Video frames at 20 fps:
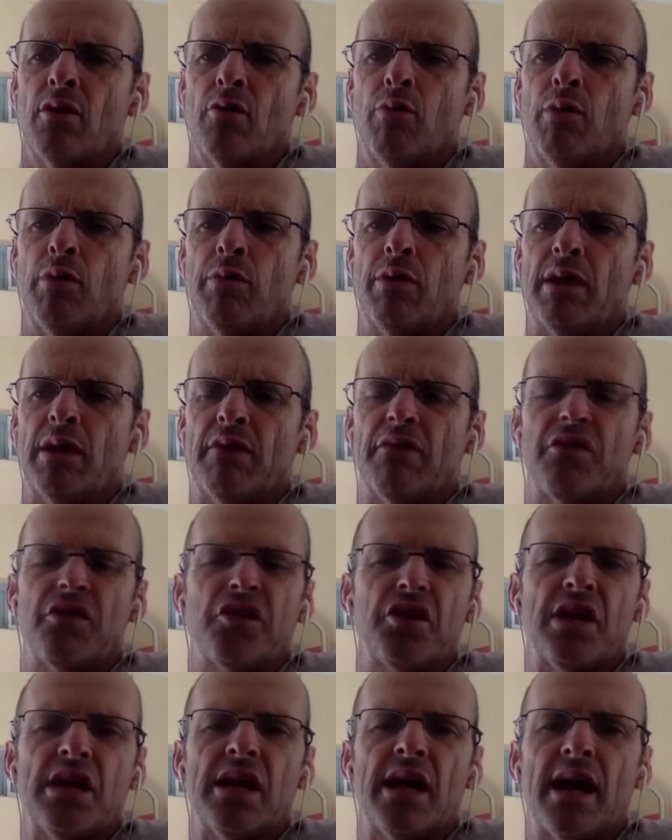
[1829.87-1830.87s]
we would have
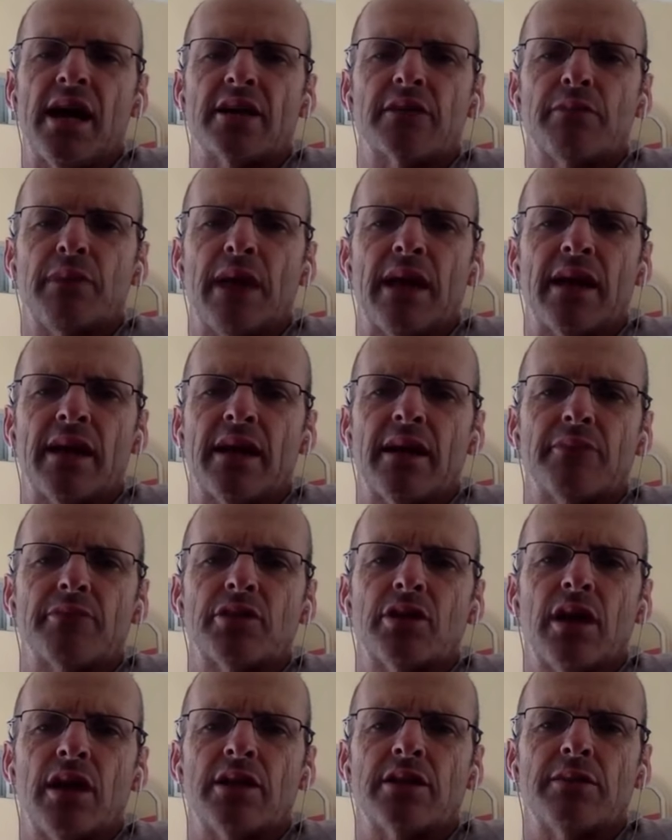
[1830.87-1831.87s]
3 guys padded up
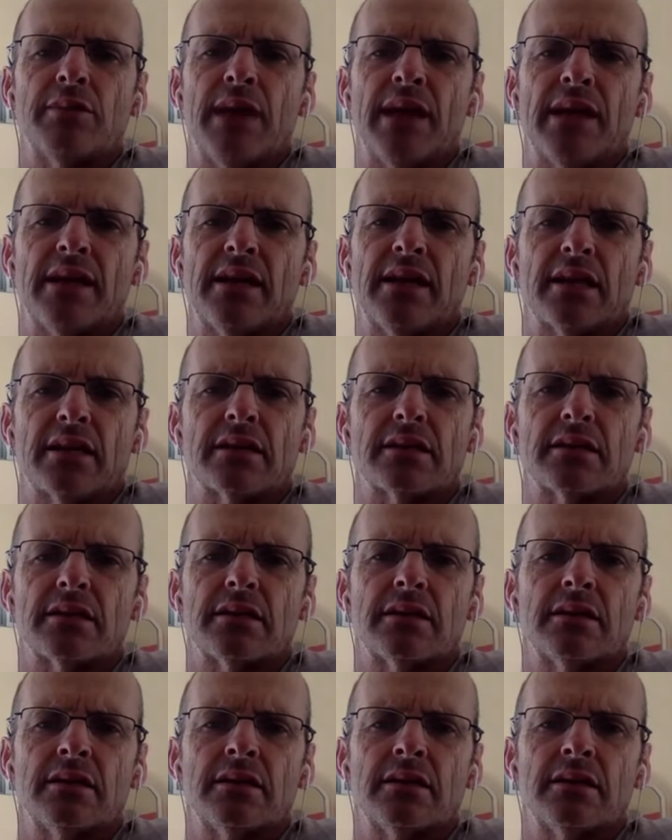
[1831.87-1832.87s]
to go into bat next.
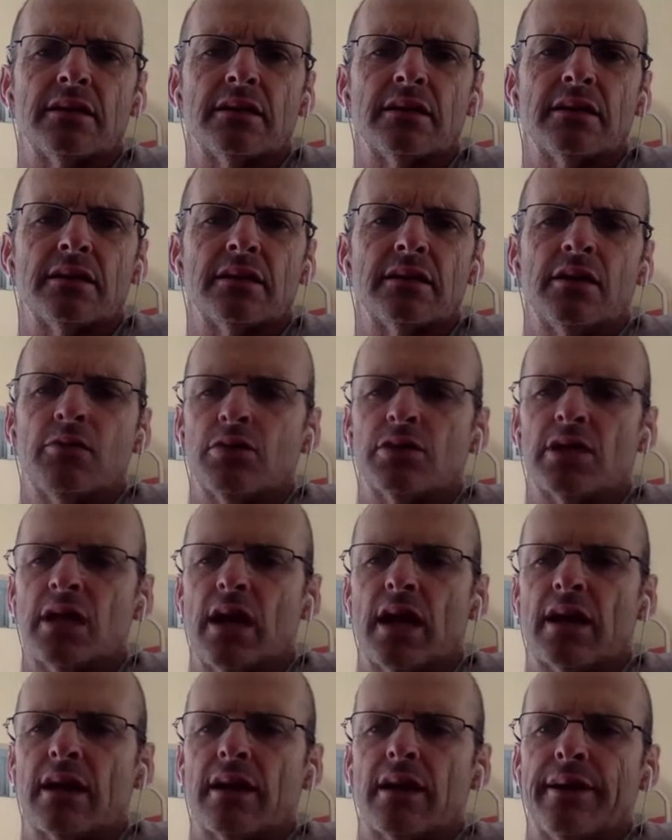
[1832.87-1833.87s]
It wasn't
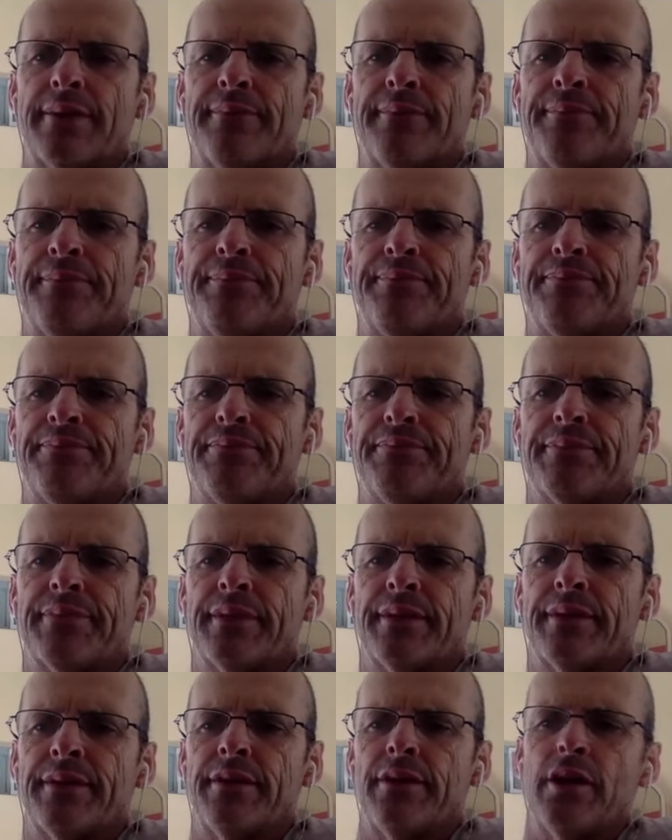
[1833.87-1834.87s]
like,
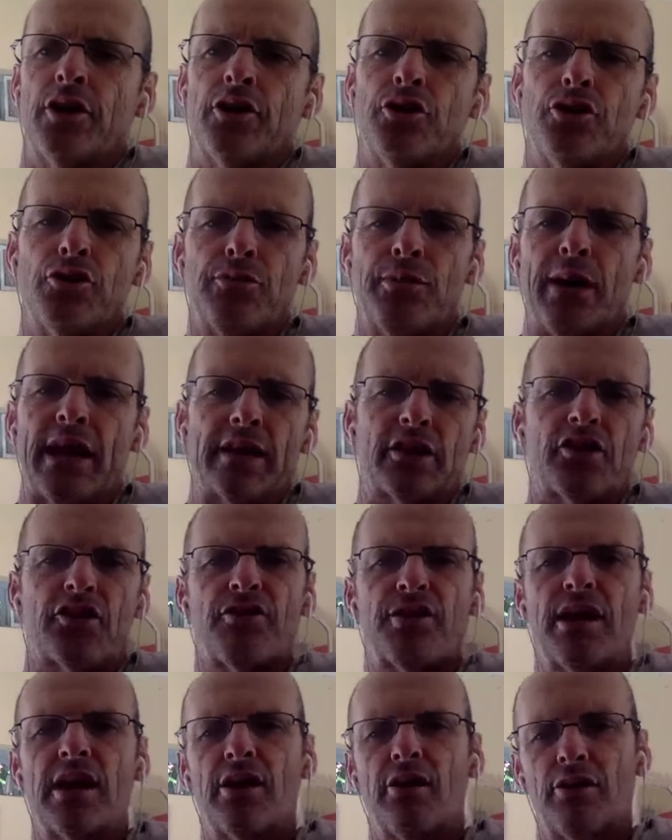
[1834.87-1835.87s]
you batted
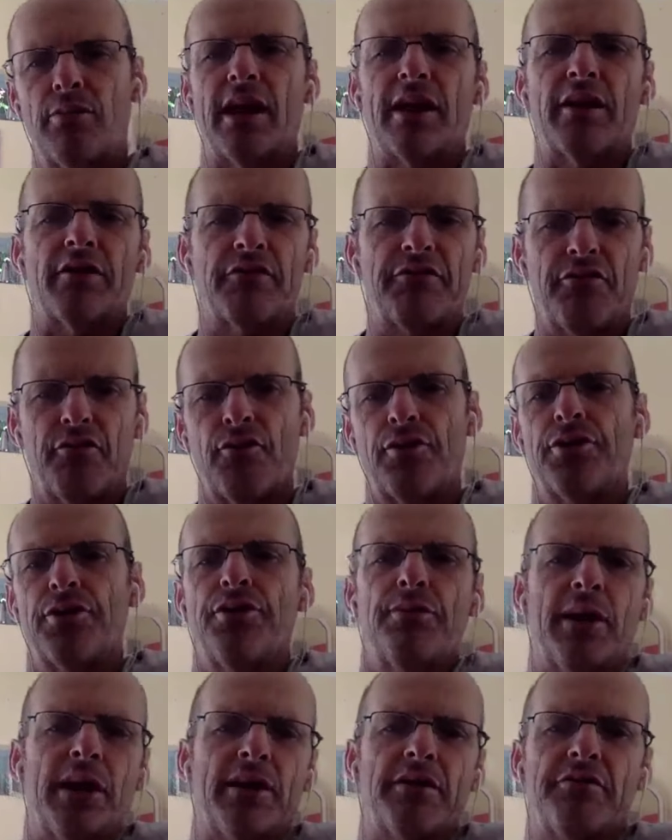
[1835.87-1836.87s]
3, you batted 4, and
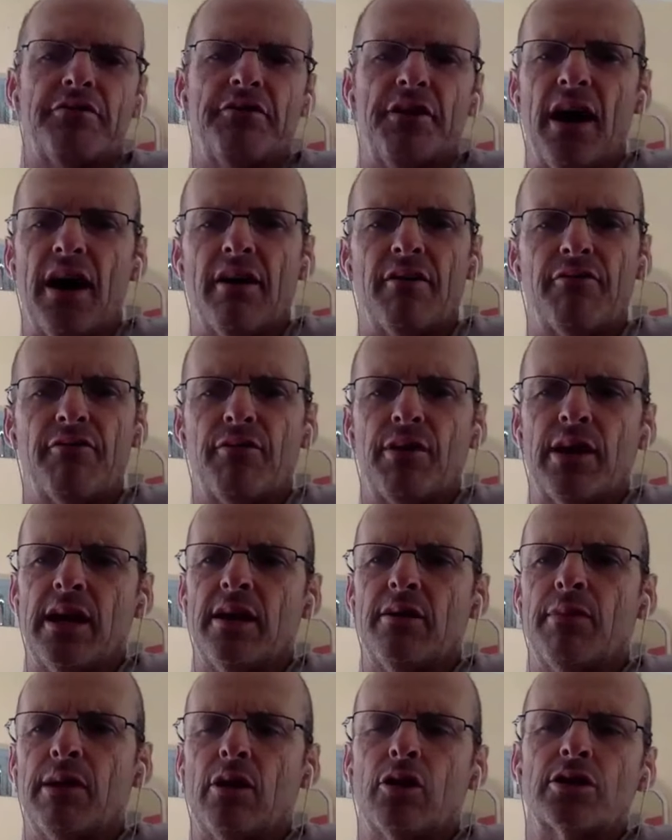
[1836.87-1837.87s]
you batted 5.
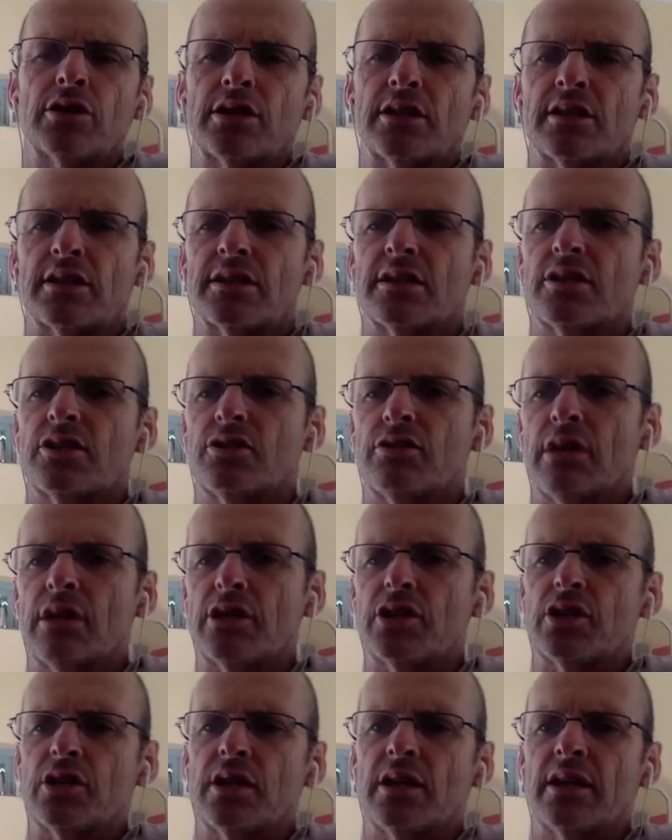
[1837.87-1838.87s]
We looked at the
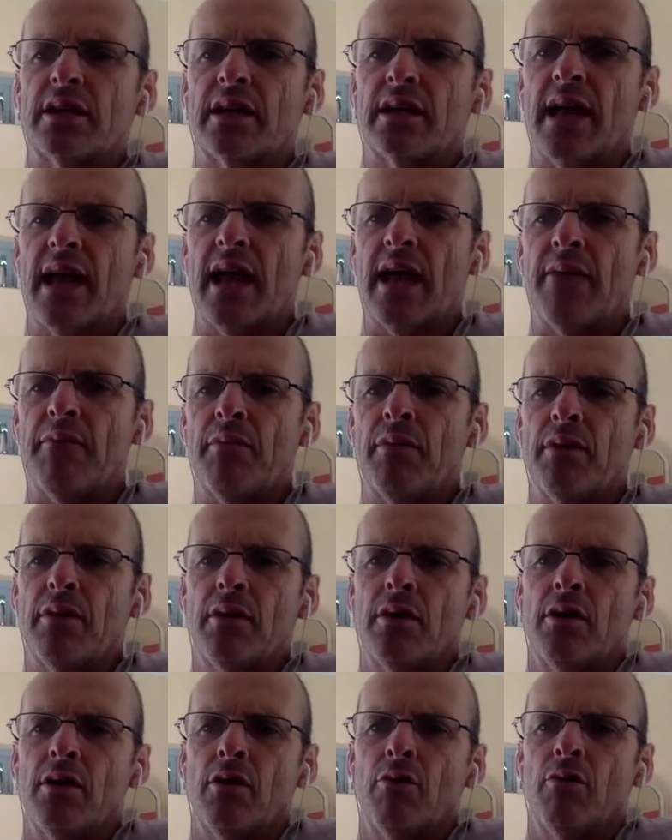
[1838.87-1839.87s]
situation in the game.
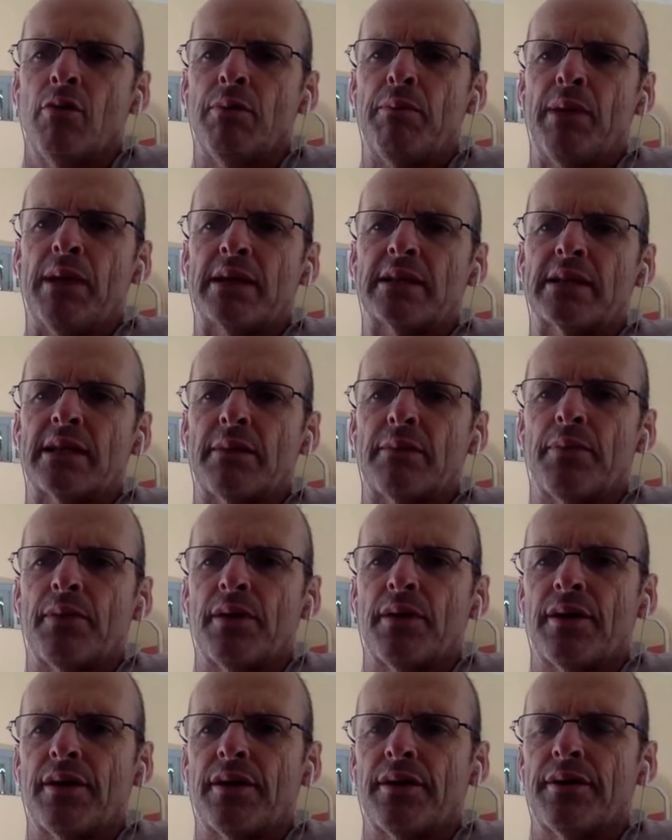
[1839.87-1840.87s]
We picked up
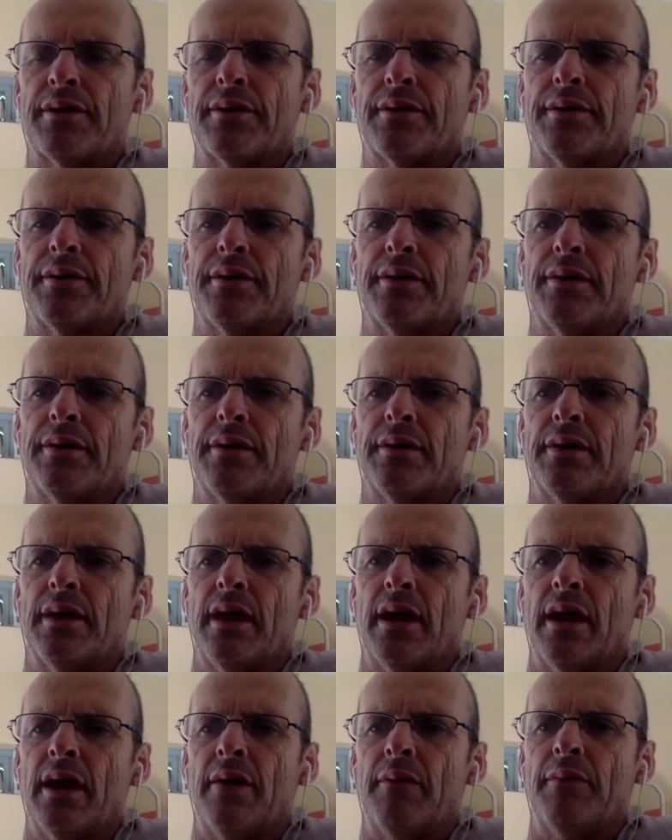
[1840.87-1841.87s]
the
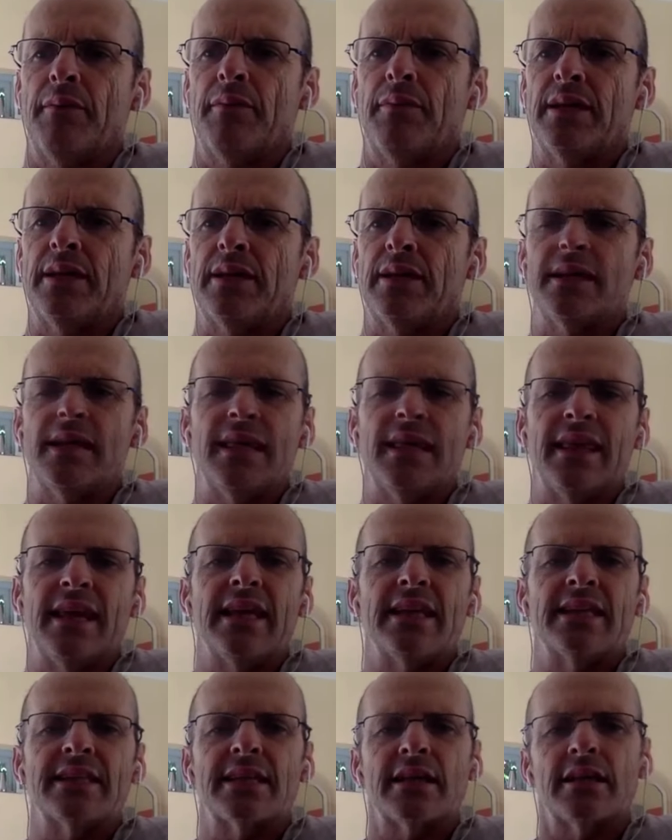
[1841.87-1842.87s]

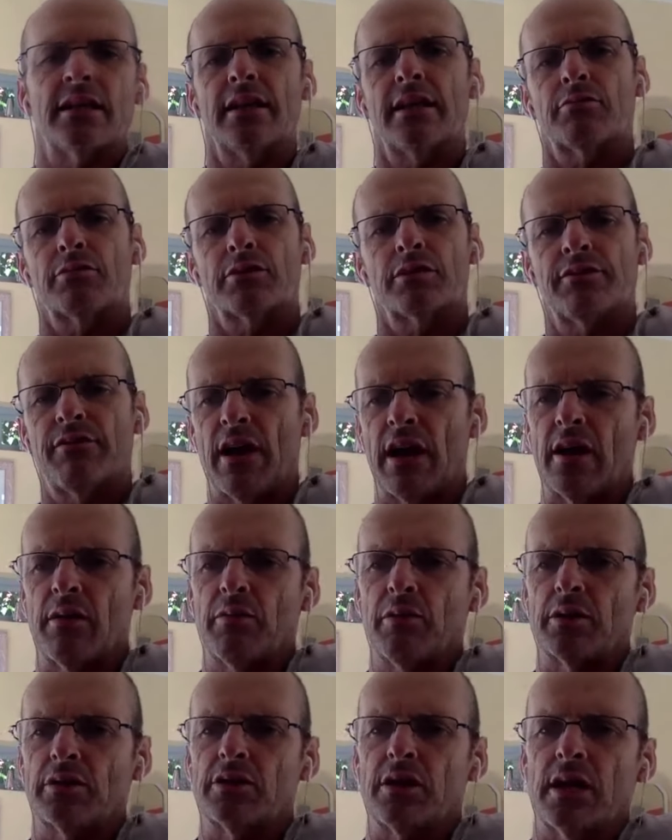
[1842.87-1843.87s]
intel that was
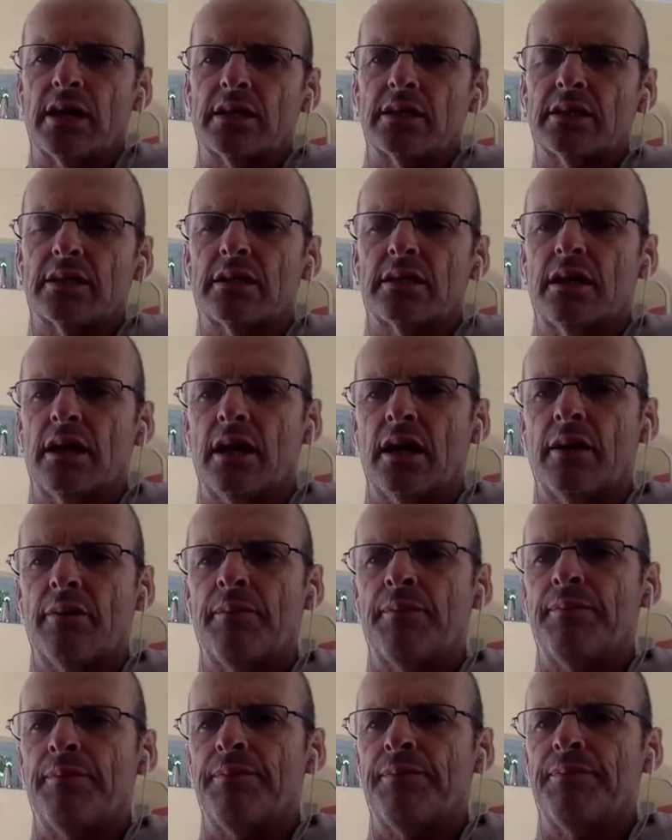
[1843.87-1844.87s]
available to us,
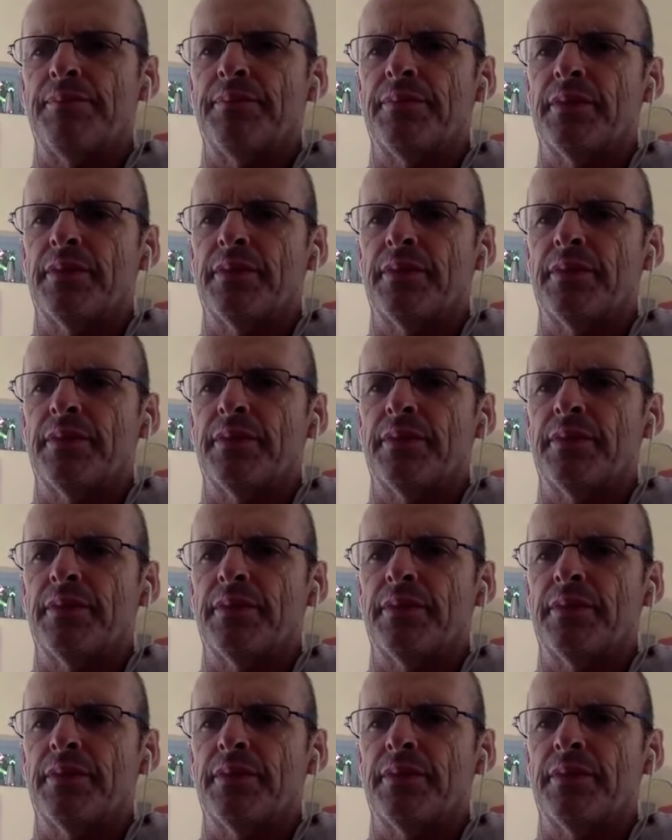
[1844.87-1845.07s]
and